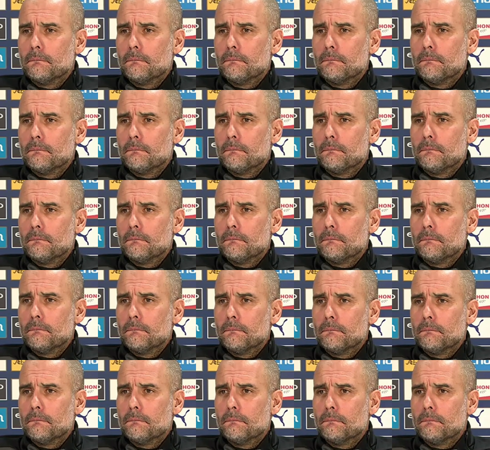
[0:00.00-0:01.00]

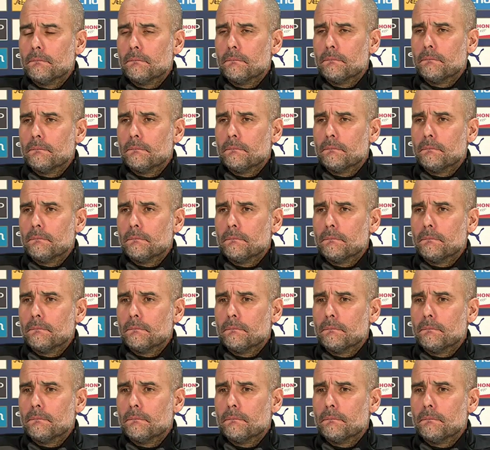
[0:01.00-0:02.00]

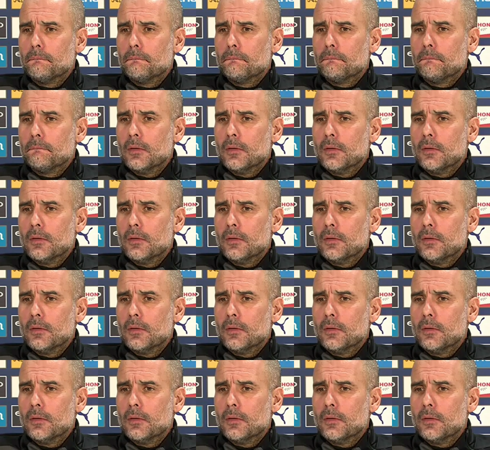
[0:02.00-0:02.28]
Nothing is said.